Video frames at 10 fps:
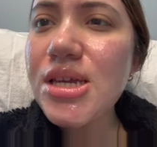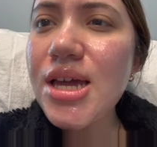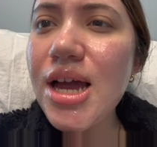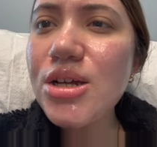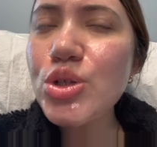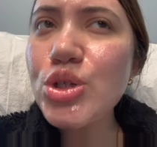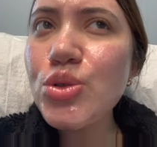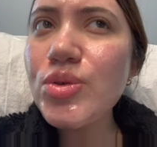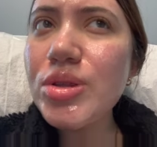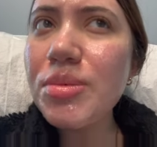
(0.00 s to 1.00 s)
actually
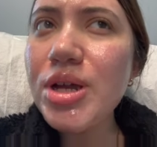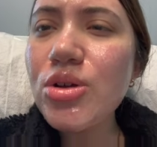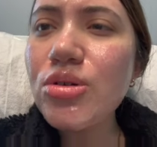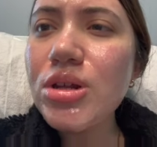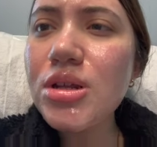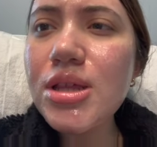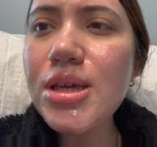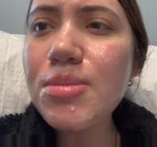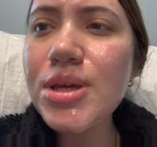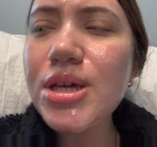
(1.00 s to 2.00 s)
doing the
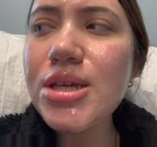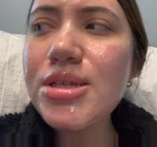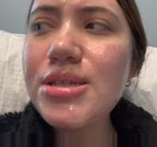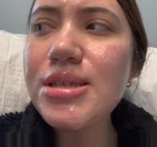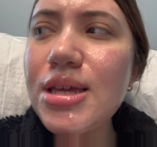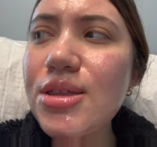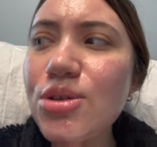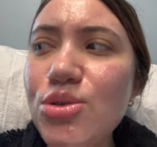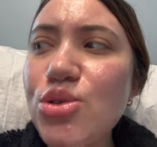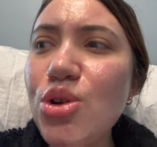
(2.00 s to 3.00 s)
microneedling because like
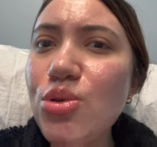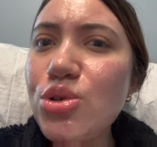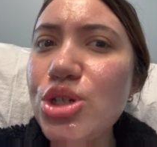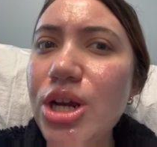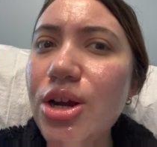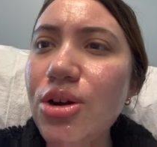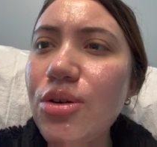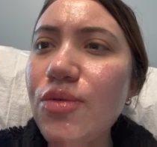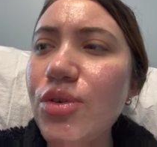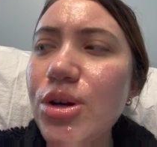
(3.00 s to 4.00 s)
there's no
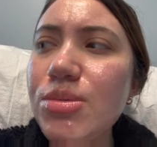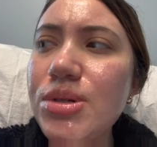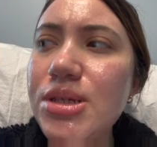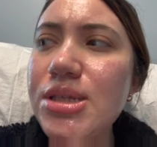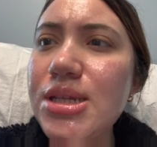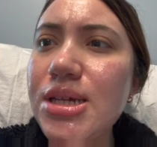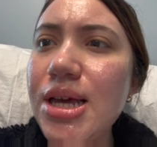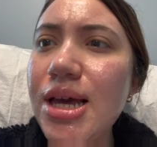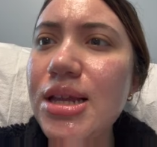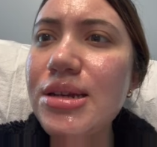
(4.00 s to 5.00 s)
chair for him to sit
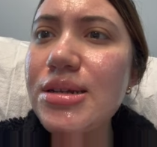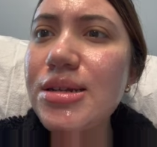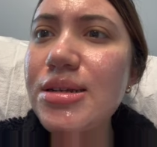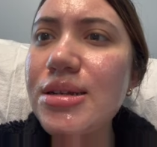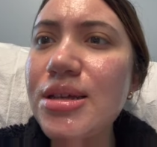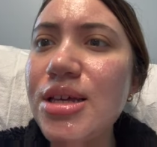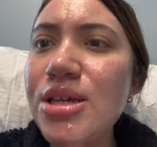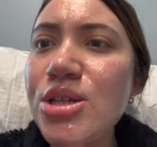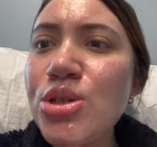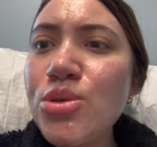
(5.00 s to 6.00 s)
at.
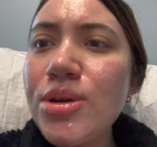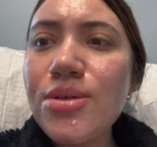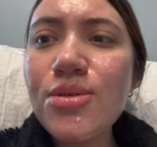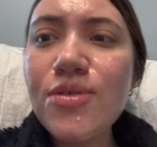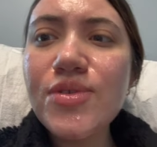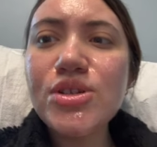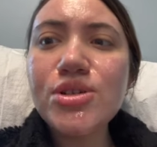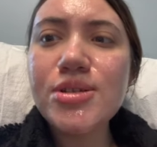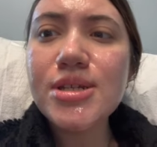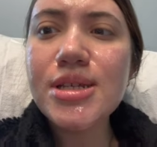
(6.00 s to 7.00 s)
So I don't know if he's
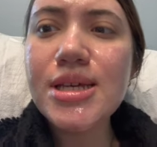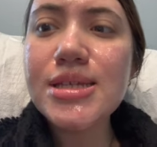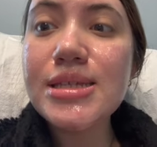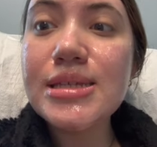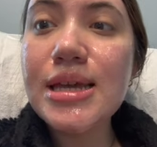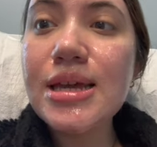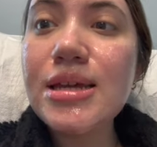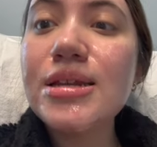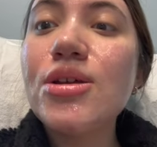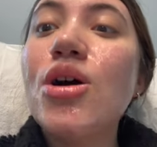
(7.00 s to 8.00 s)
just gonna like
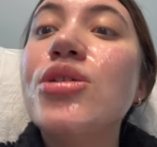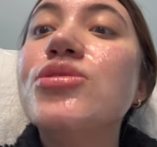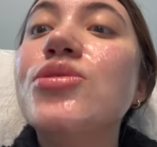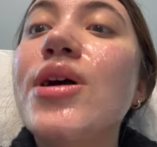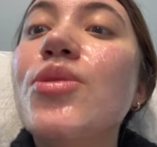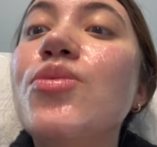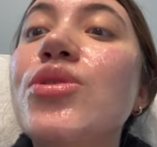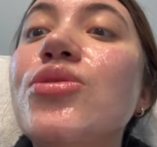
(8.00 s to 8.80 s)
stand. Also, I will